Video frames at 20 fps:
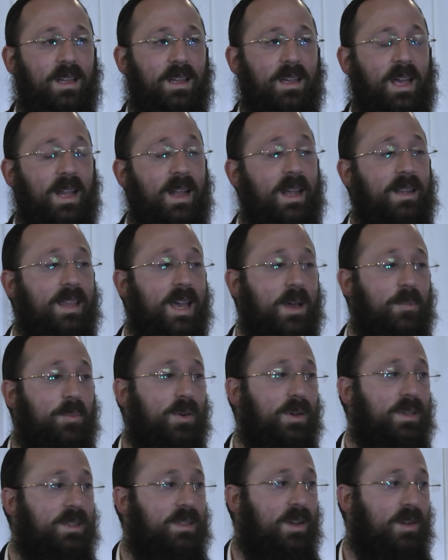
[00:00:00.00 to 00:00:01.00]
And at that
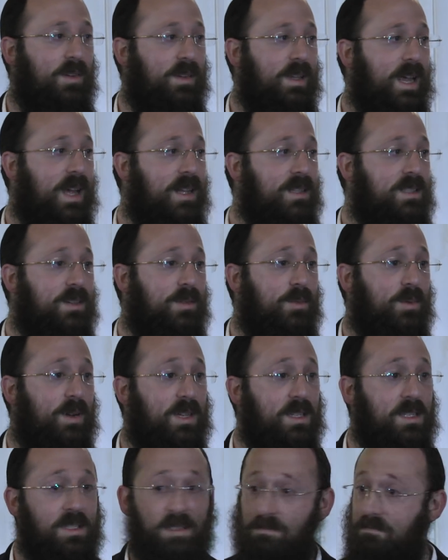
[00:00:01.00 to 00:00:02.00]
point, the only answer
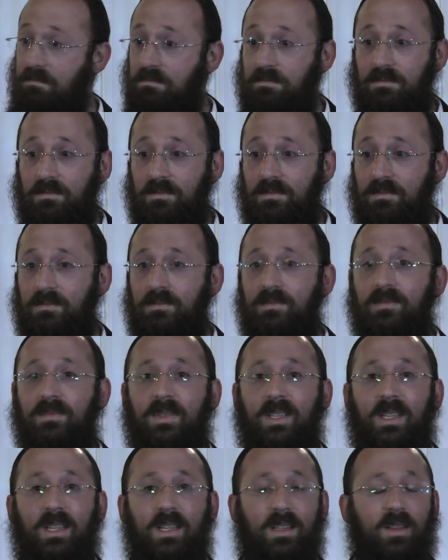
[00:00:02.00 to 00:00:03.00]
was,
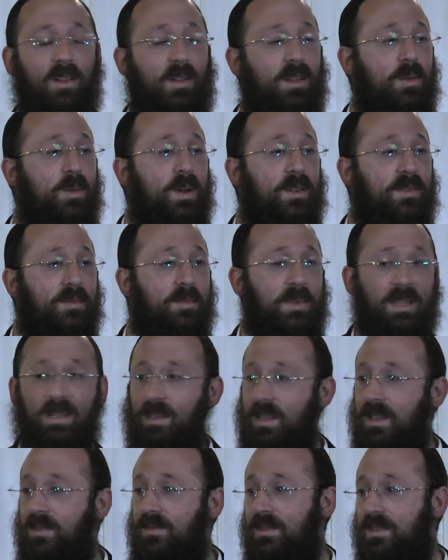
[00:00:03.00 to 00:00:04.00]
the only way for me to
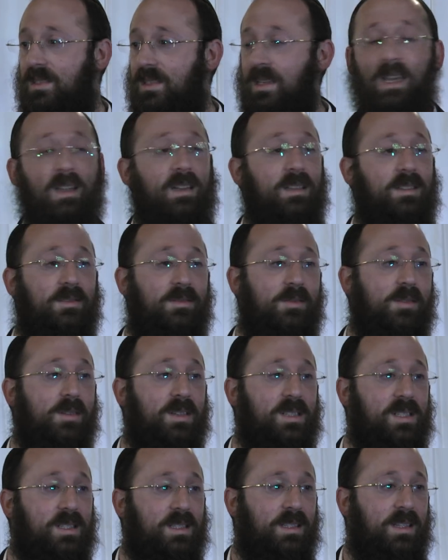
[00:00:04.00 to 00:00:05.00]
live is to get a
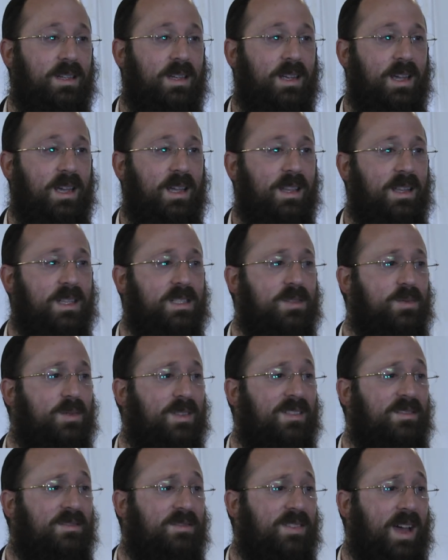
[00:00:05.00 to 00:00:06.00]
divorce. This is
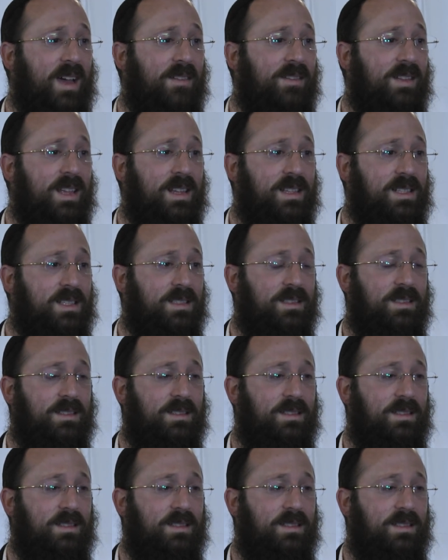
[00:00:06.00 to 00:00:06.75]
within 5 days.